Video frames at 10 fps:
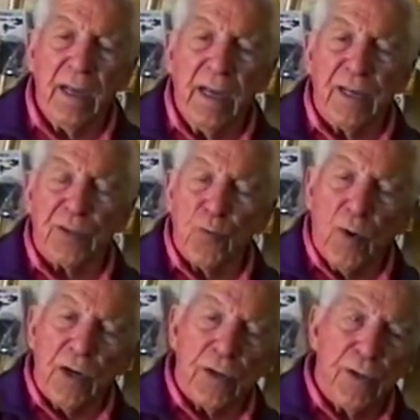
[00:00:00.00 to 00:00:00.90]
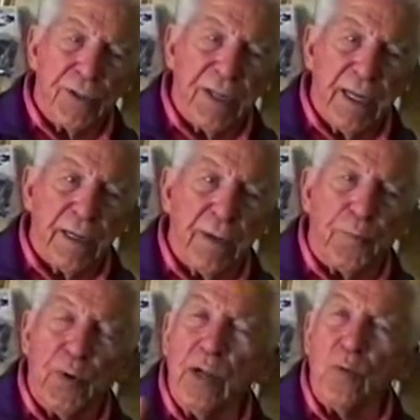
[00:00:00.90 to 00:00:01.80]
As the water goes in, it
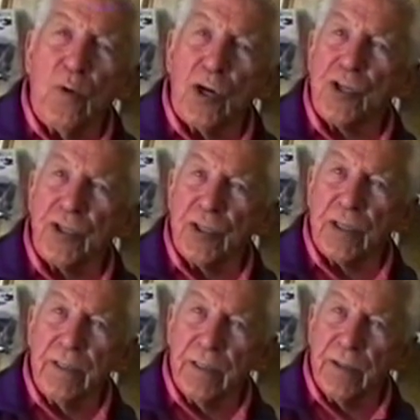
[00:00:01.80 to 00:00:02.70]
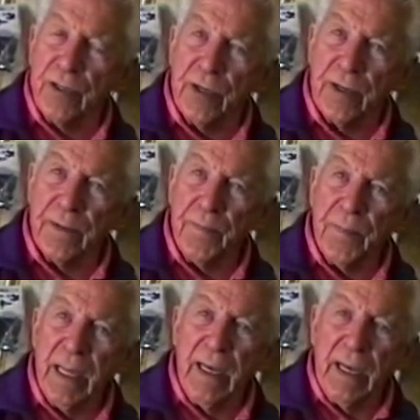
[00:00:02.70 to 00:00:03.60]
pre-washes the dirt,
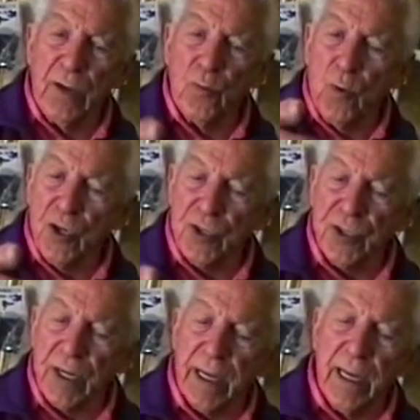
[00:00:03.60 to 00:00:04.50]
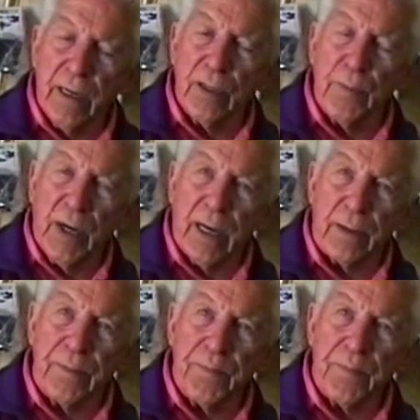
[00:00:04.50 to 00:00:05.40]
and it washes it again on the
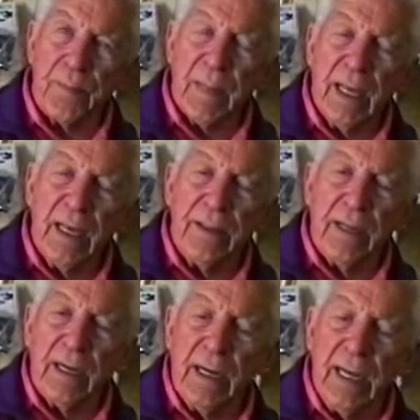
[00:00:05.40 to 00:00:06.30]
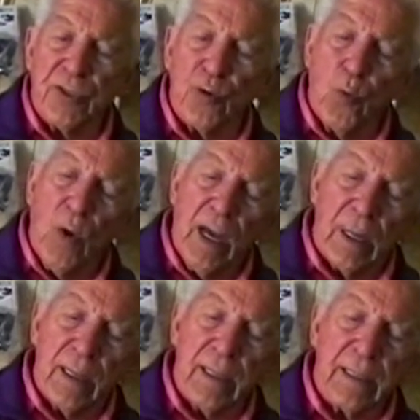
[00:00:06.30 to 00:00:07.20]
bottom. Then it has a
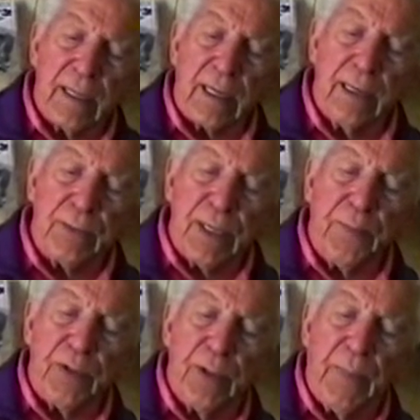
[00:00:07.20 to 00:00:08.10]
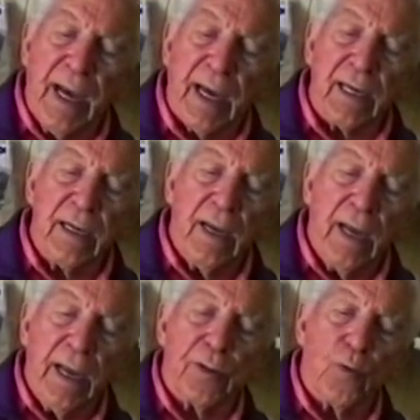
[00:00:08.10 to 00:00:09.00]
well that comes up in the back,
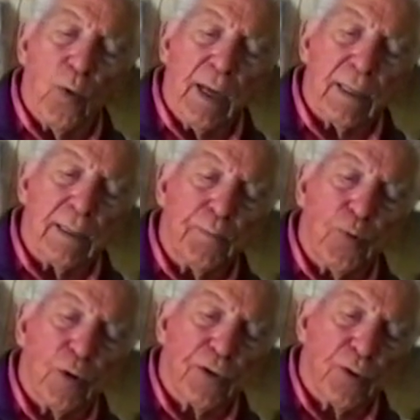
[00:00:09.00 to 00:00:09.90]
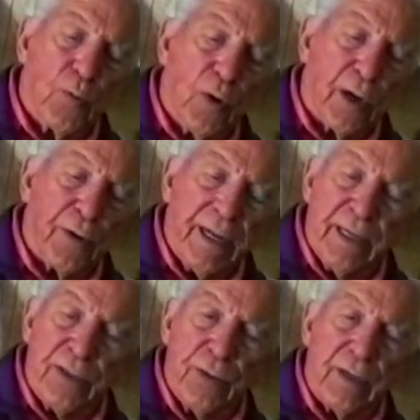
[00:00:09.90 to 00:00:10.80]
and the well pours the water
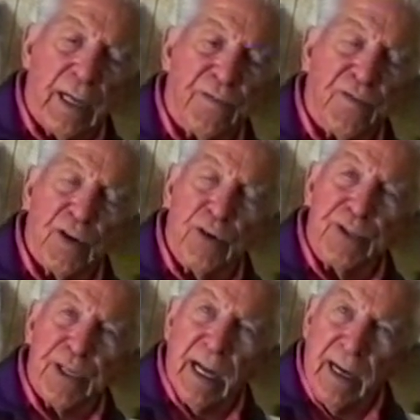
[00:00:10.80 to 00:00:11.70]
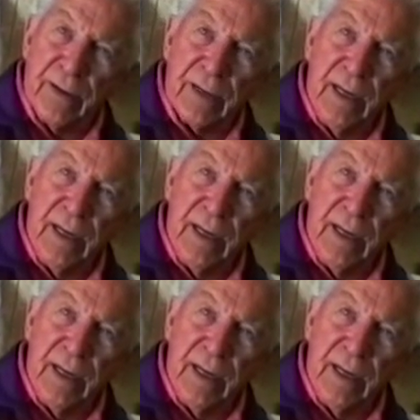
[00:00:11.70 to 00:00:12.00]
into it and flows it out